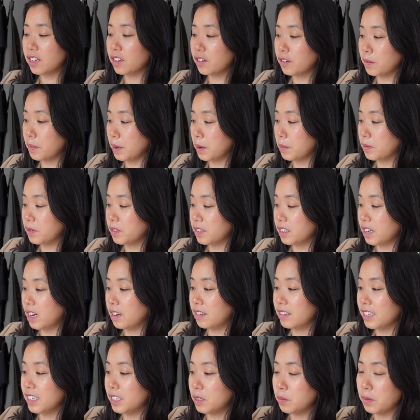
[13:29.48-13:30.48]
a lot of people
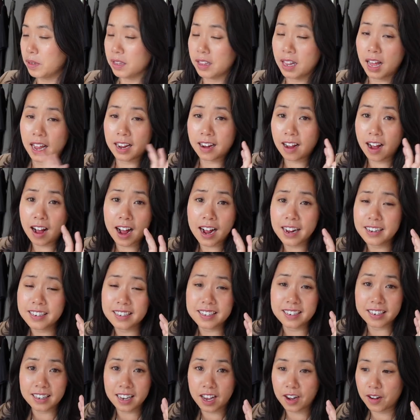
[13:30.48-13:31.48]
style this with like high
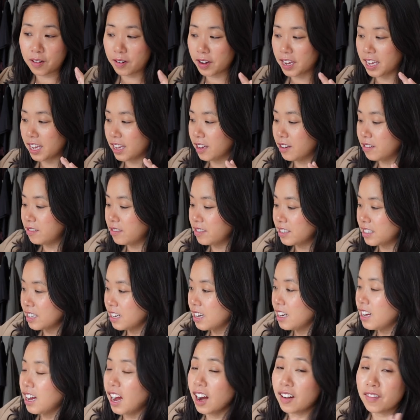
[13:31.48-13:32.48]
stiletto heels.
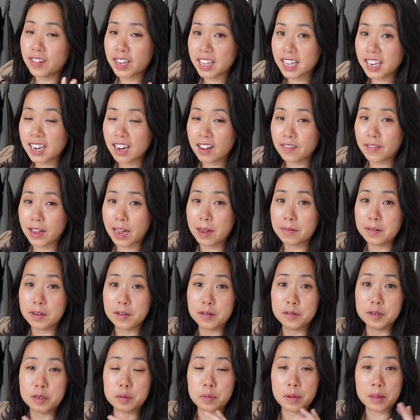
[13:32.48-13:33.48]
I really love how it
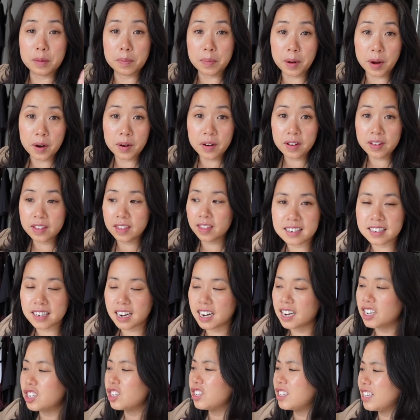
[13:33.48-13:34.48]
looks with both,
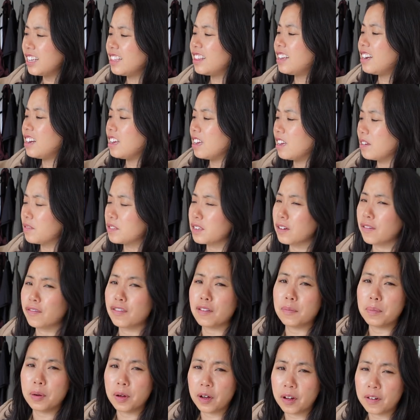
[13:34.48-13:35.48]
and I just think that it gives off
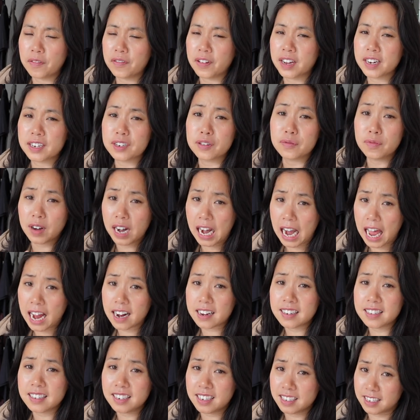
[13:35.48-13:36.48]
the perfect
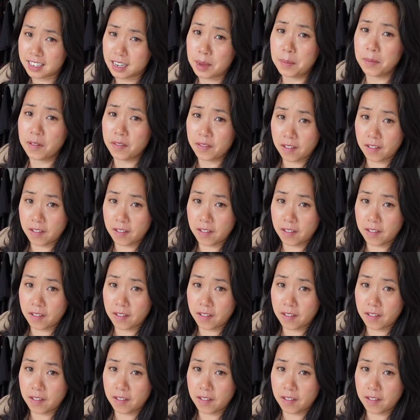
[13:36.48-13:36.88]
relaxed summer